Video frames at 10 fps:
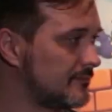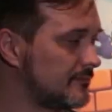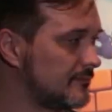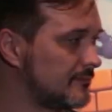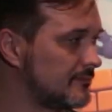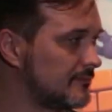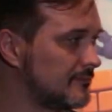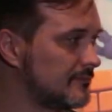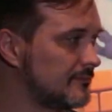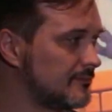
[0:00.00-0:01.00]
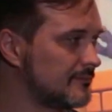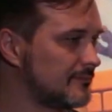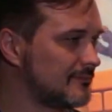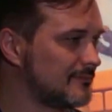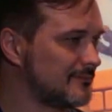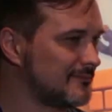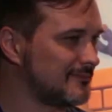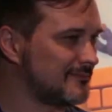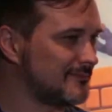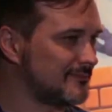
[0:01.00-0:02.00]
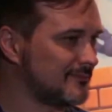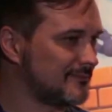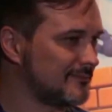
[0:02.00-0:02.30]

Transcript: No words are spoken by the person on screen.